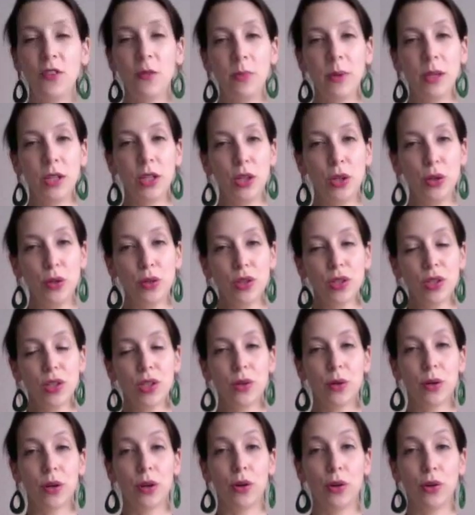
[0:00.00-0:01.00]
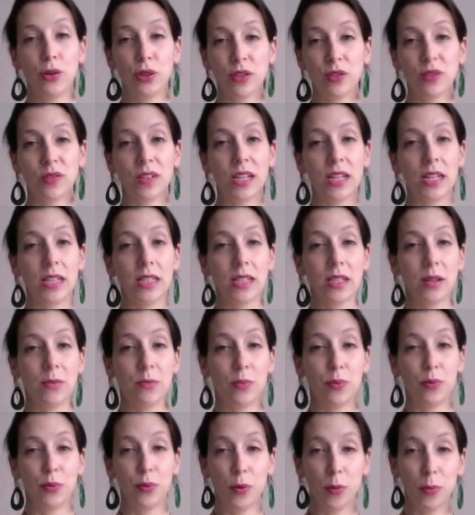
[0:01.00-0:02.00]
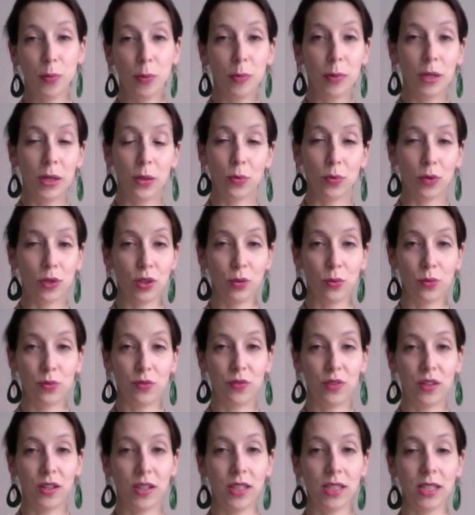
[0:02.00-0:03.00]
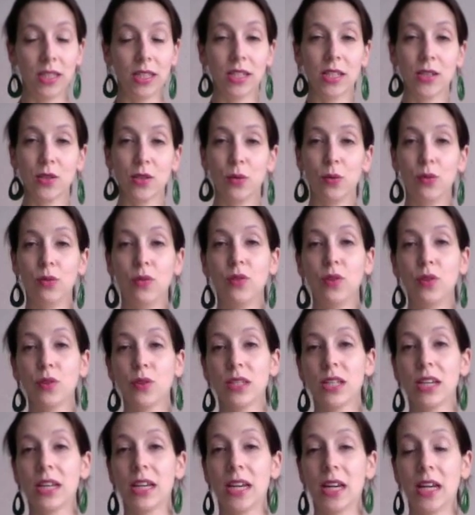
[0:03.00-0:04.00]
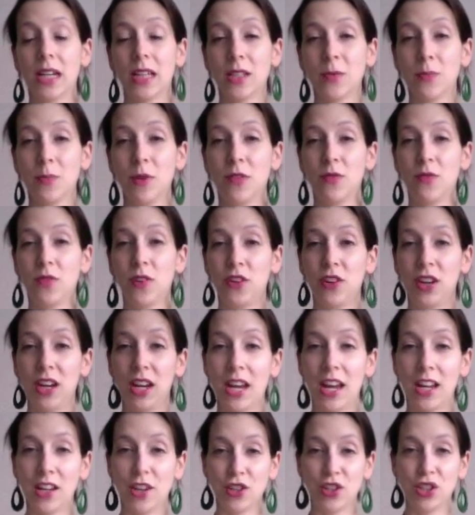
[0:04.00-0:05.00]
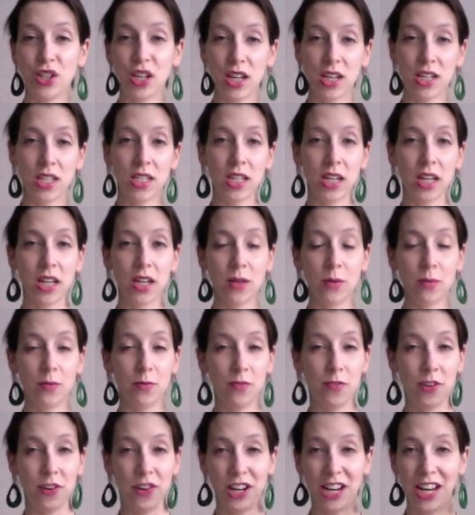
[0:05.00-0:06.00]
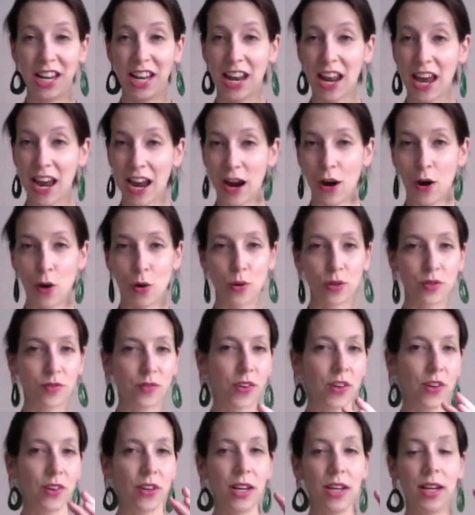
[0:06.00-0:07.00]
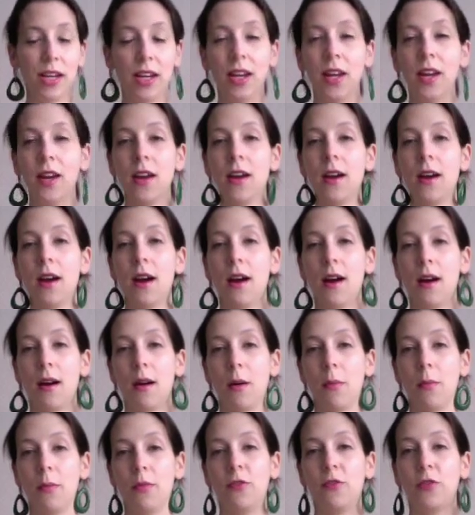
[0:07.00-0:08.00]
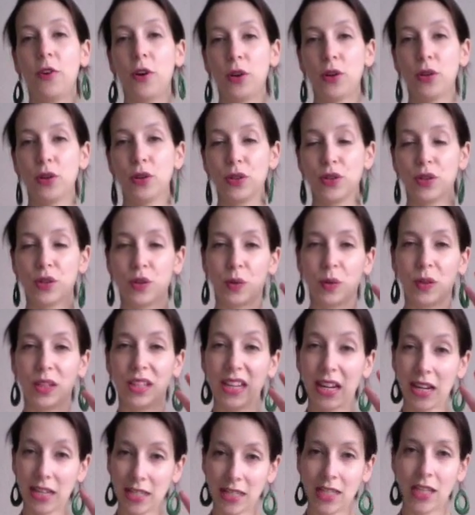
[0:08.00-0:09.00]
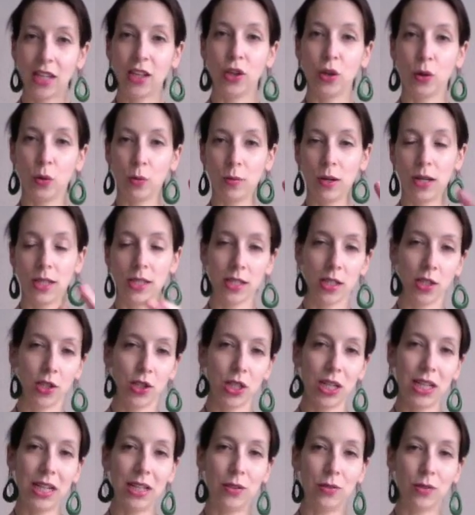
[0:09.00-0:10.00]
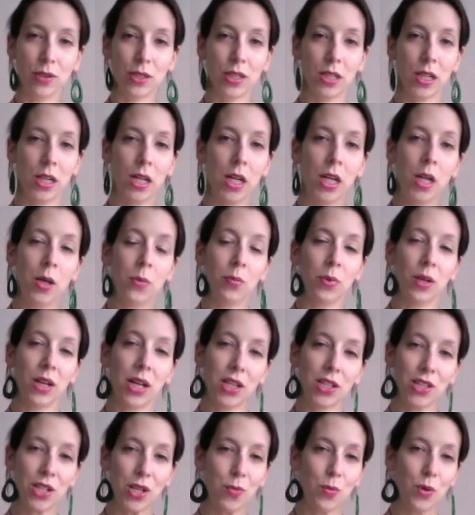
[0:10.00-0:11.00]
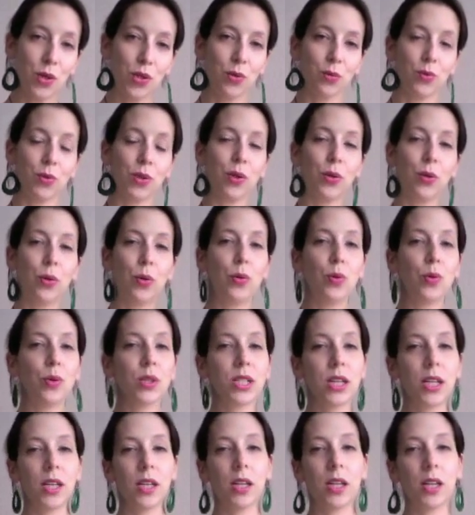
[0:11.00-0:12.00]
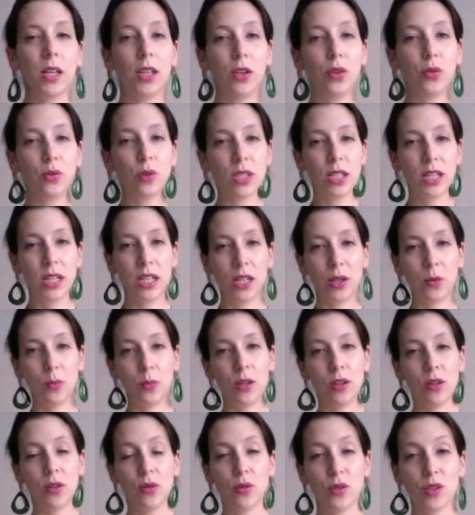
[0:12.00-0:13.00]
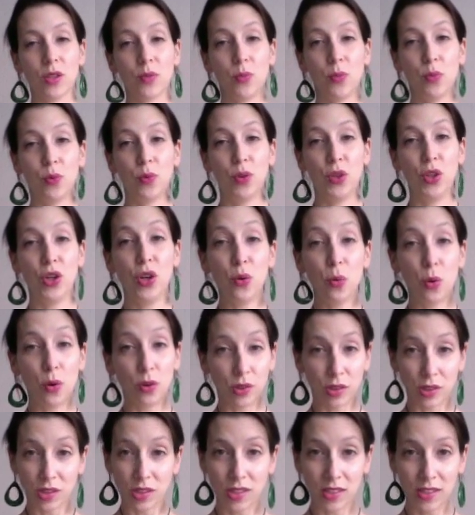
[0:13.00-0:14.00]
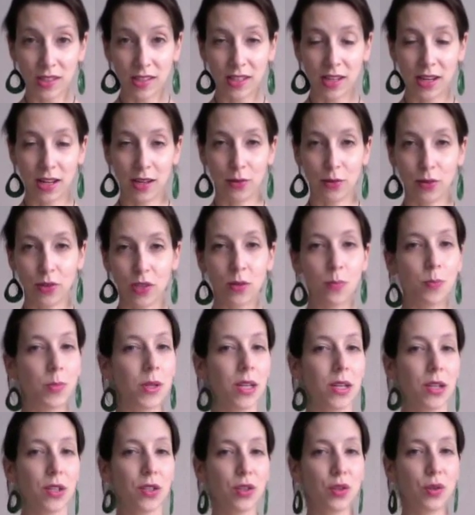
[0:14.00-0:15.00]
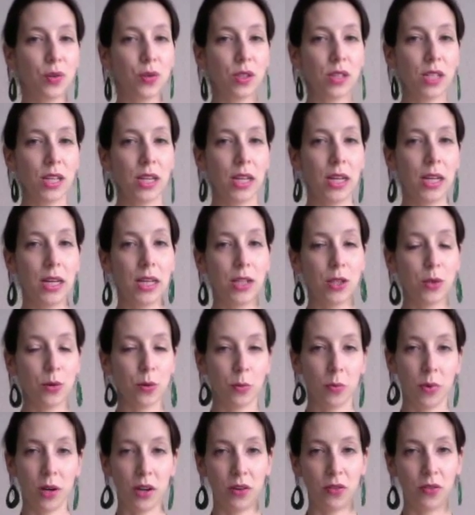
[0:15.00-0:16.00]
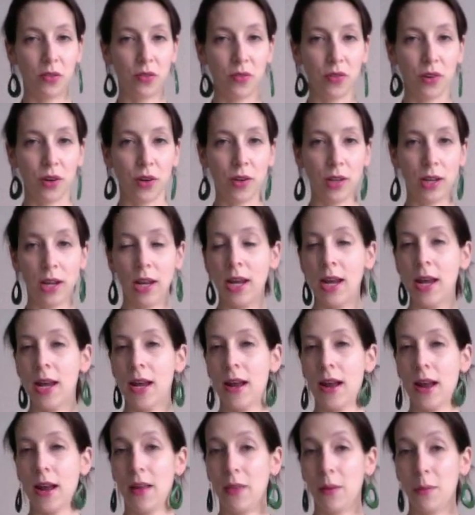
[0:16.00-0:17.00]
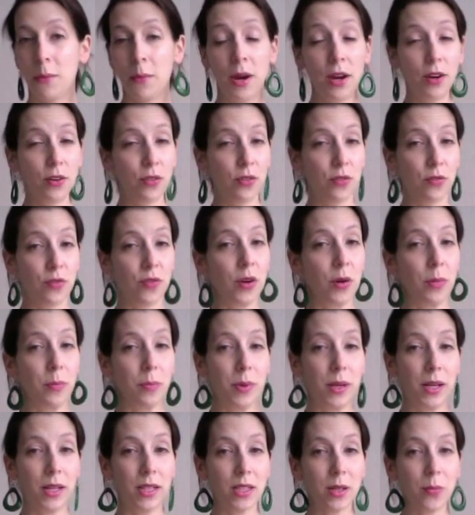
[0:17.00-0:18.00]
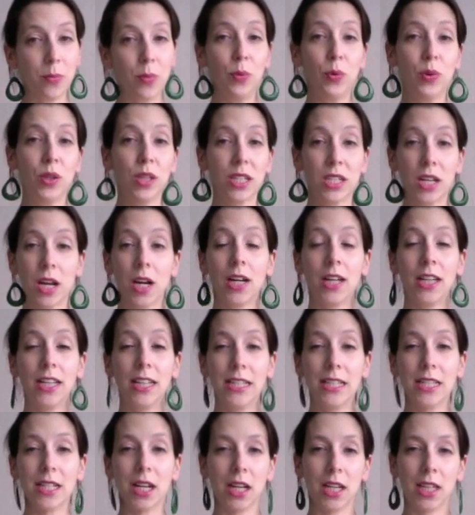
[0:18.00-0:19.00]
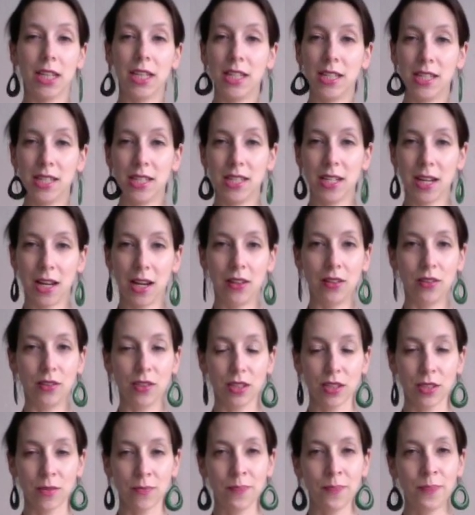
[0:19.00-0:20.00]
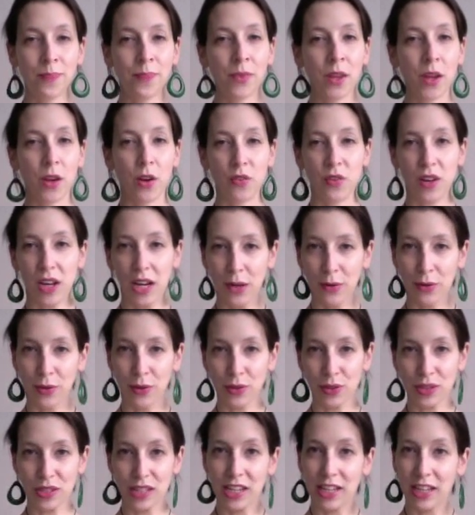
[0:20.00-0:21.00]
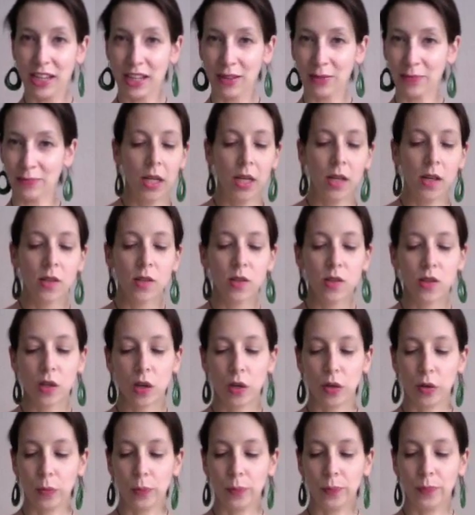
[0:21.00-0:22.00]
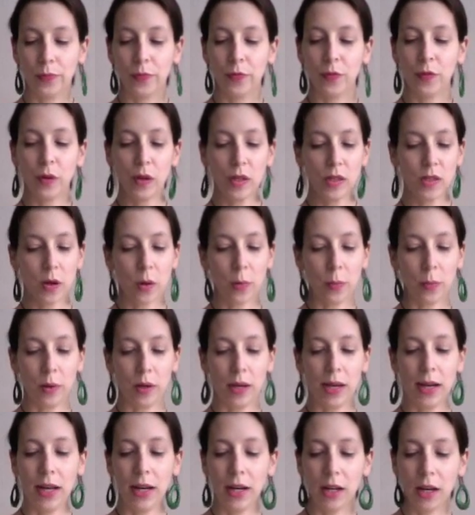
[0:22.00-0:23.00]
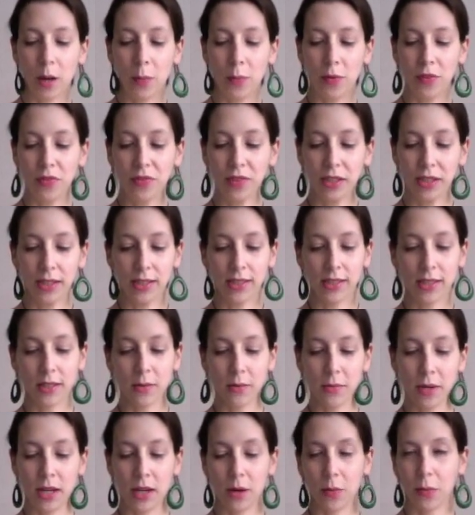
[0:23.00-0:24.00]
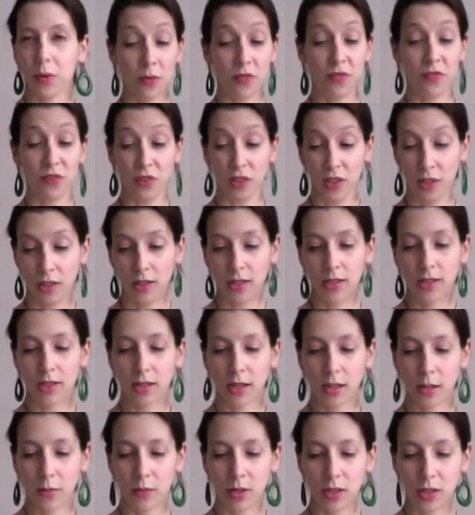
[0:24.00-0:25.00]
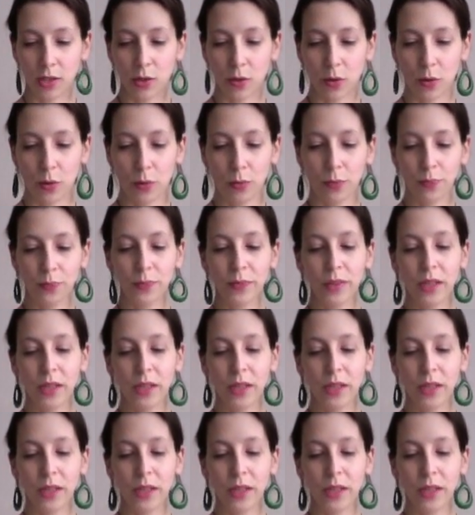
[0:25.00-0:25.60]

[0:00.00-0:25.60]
you've been used to doing a lot of gigs, then probably what you will find is all of your singing has been very energetic, very loud, very focused on getting your message out. But actually when you're recording, you're dealing with lots more nuanced sounds because you're singing into a microphone and the microphone picks up all the tiny, tiny details of how you're singing. So, for example, I had a couple of lines that made up a verse in my song,